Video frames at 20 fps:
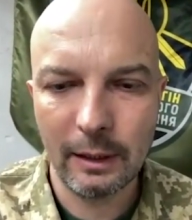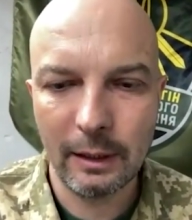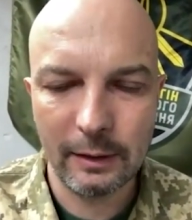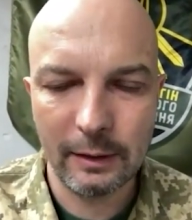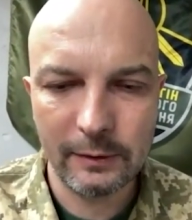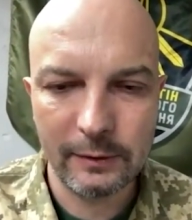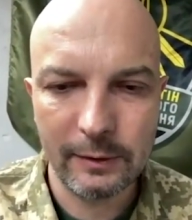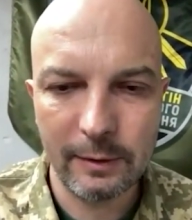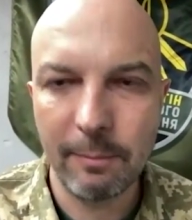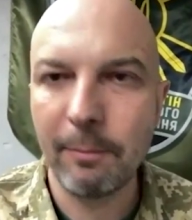
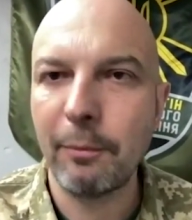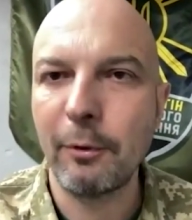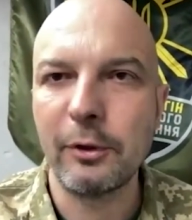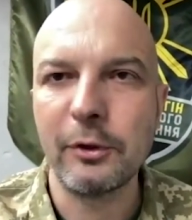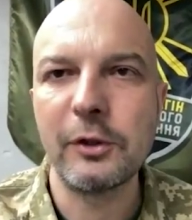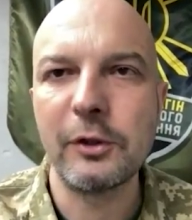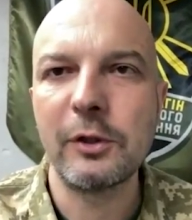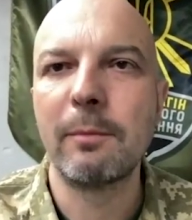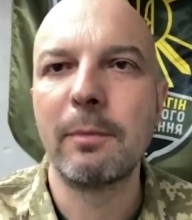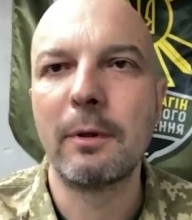it's
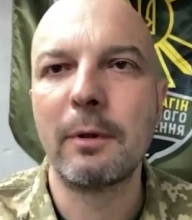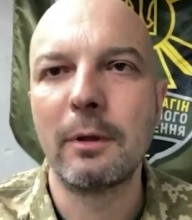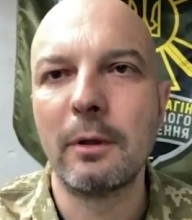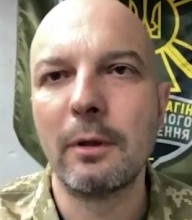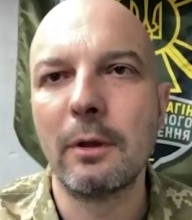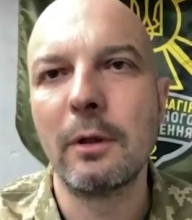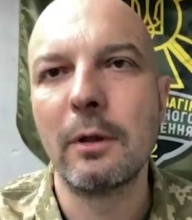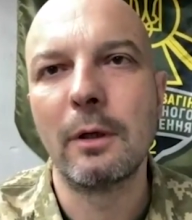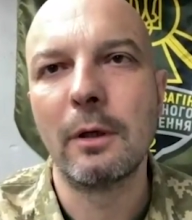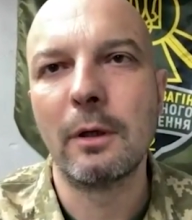
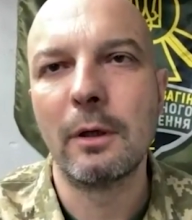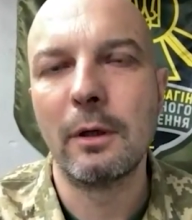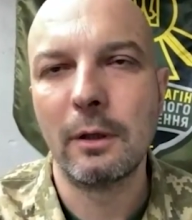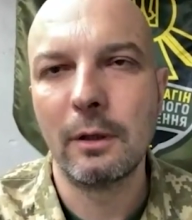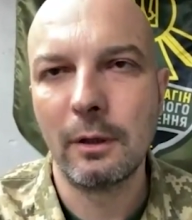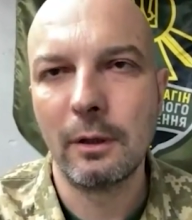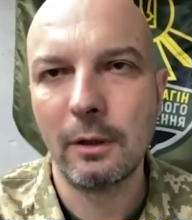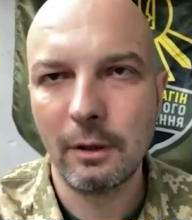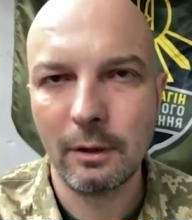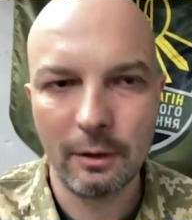impossible
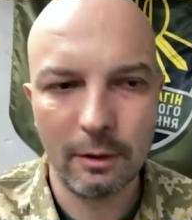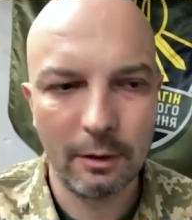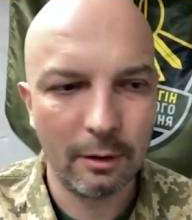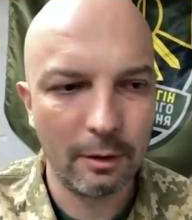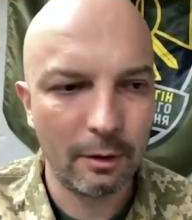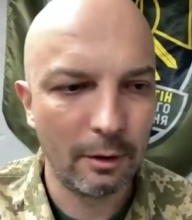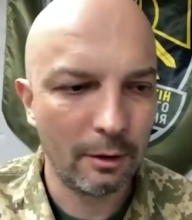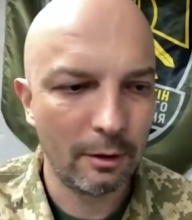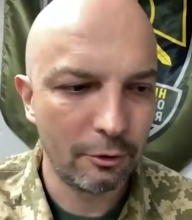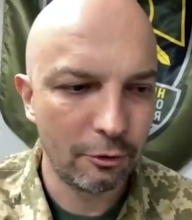
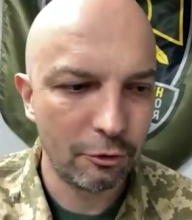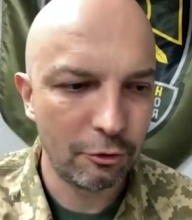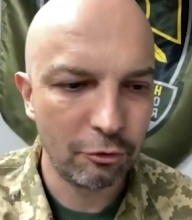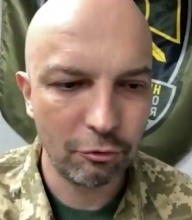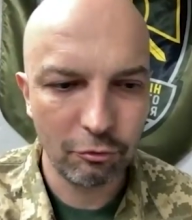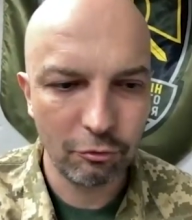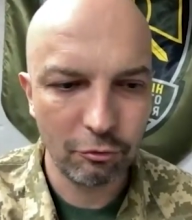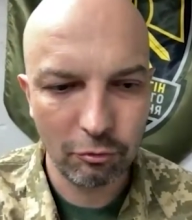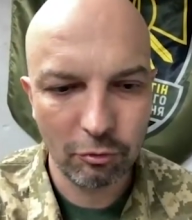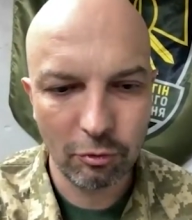uh,
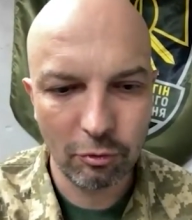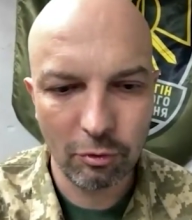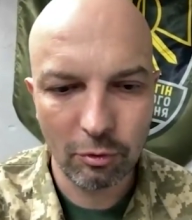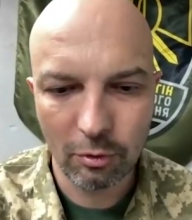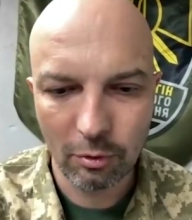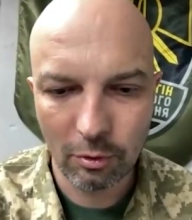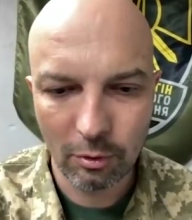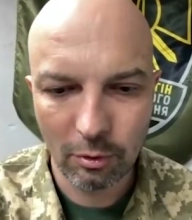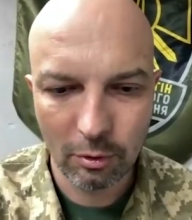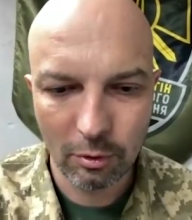to
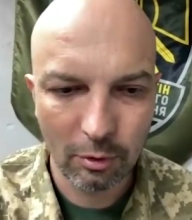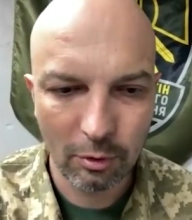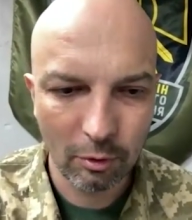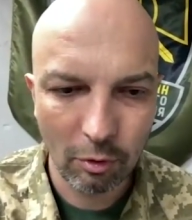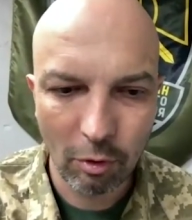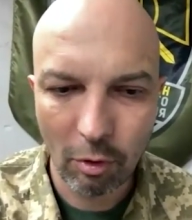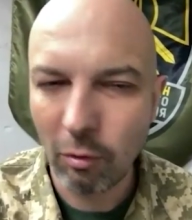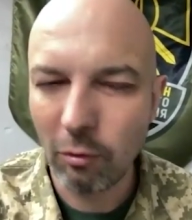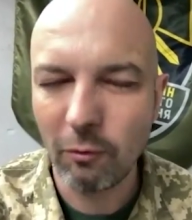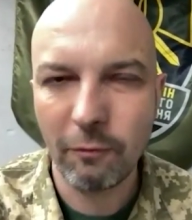uh,
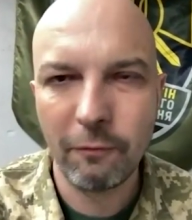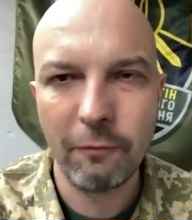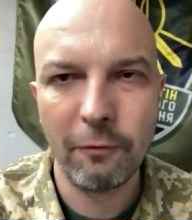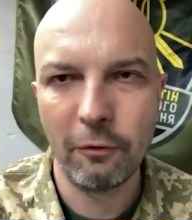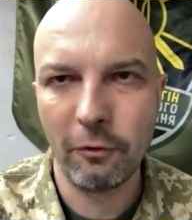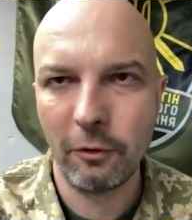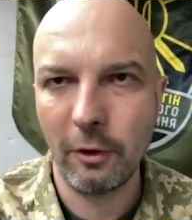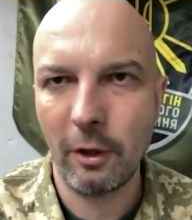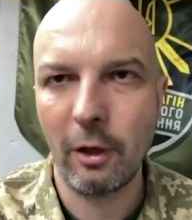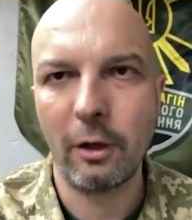go
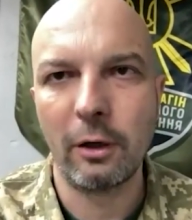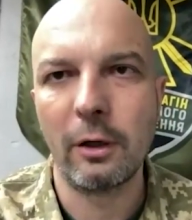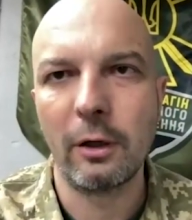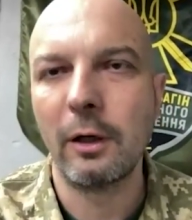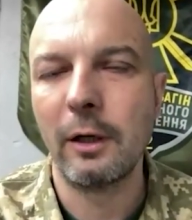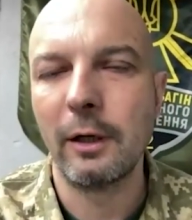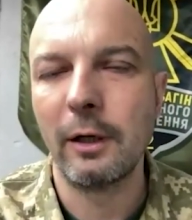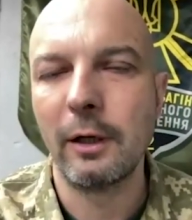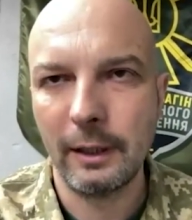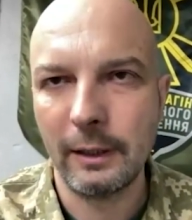further,
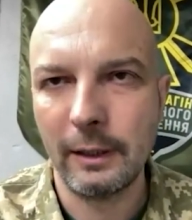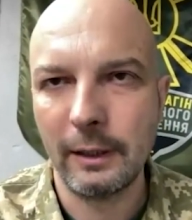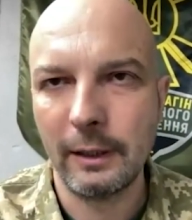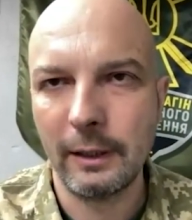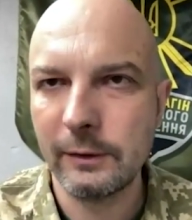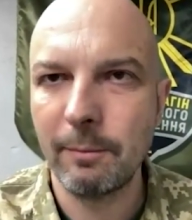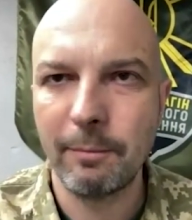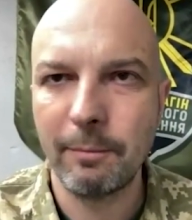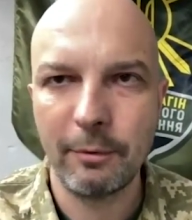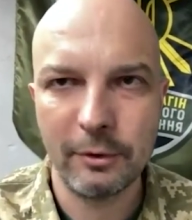uh,
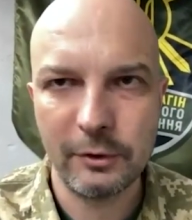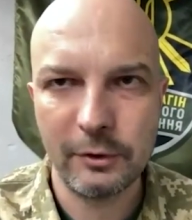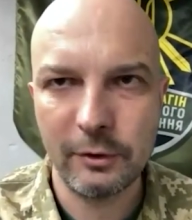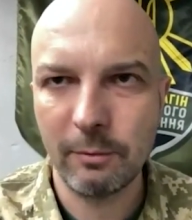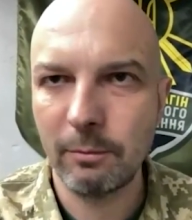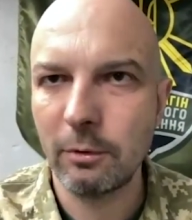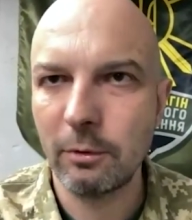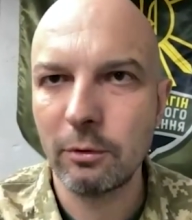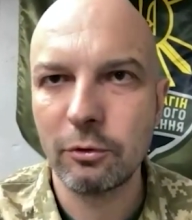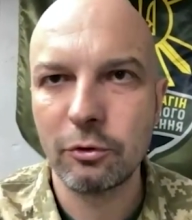it's
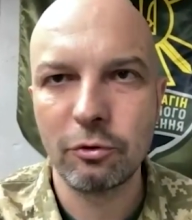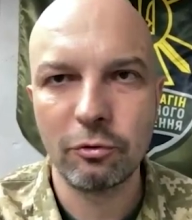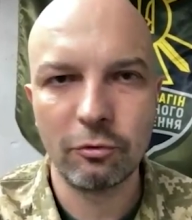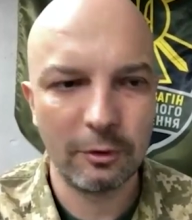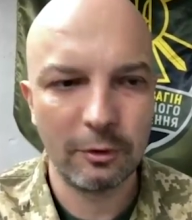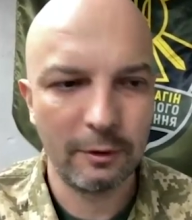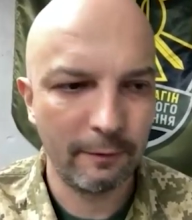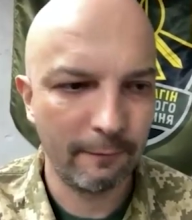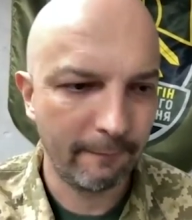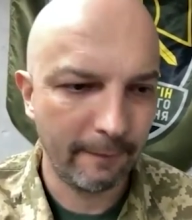impossible
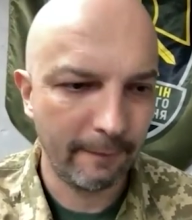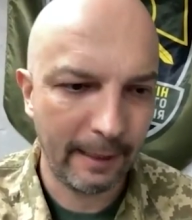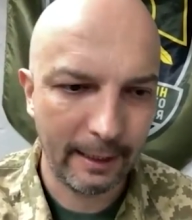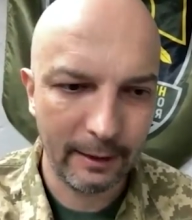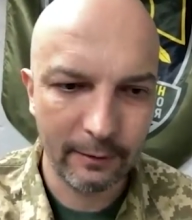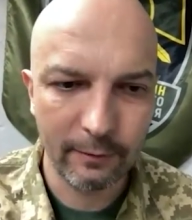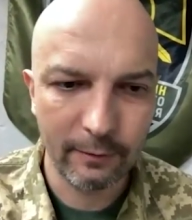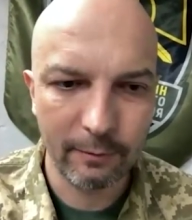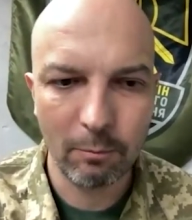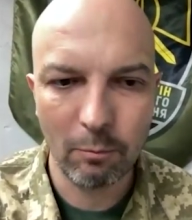to
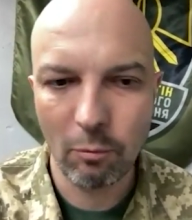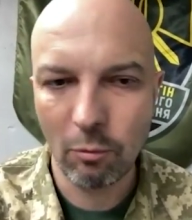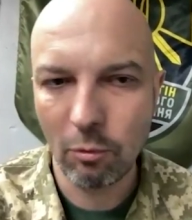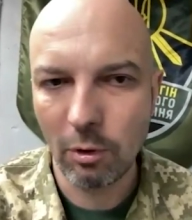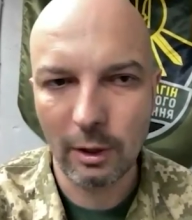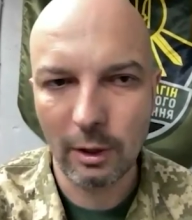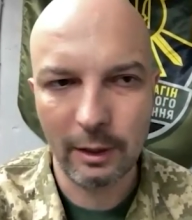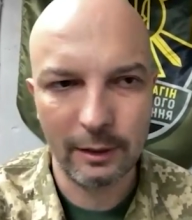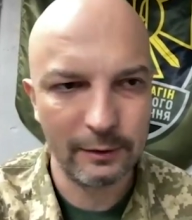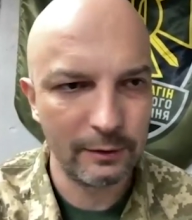invade
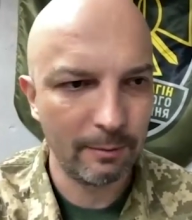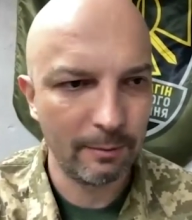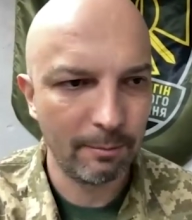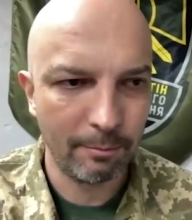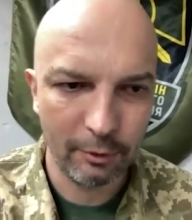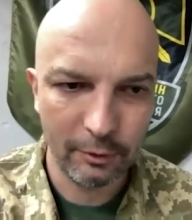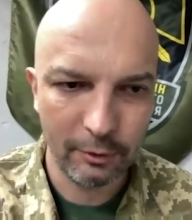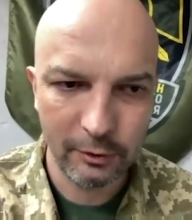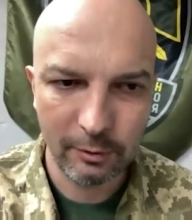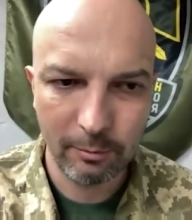more, it's
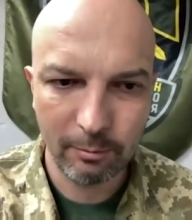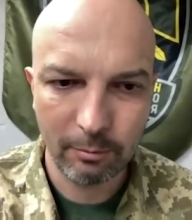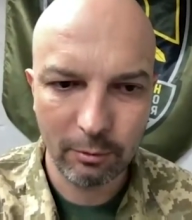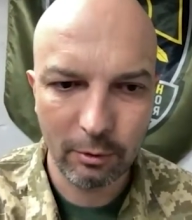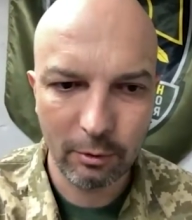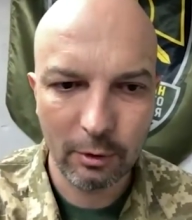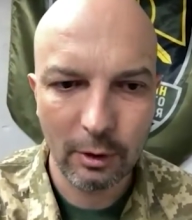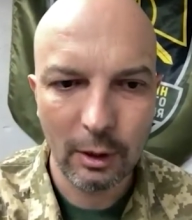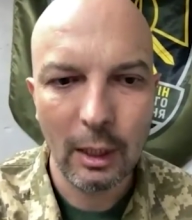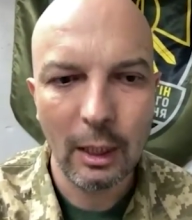
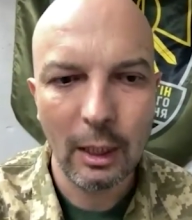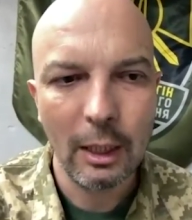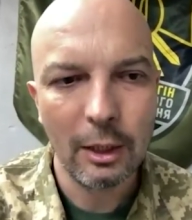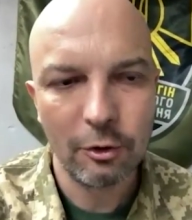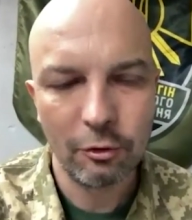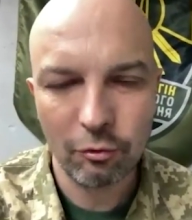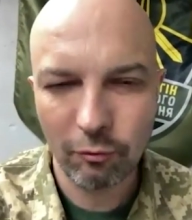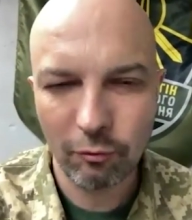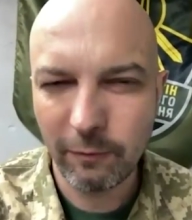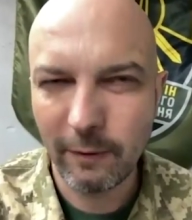impossible
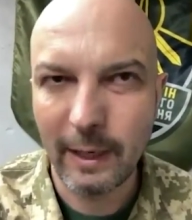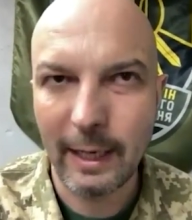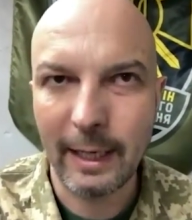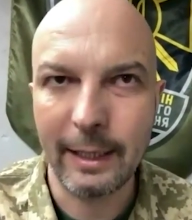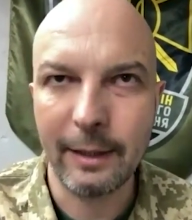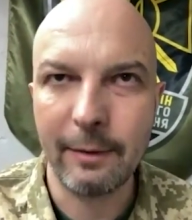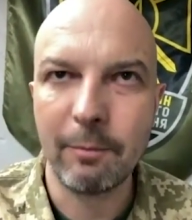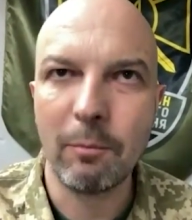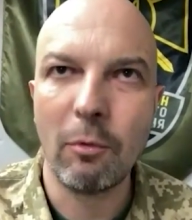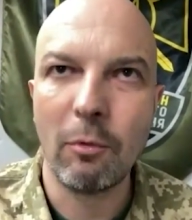to
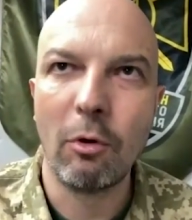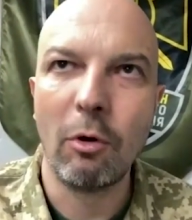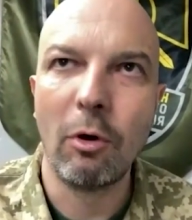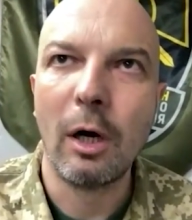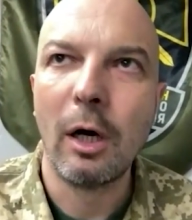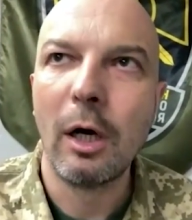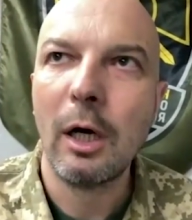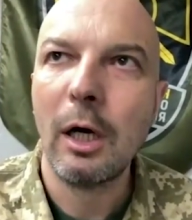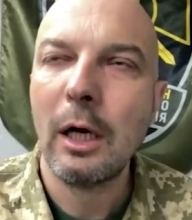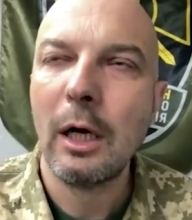fight more.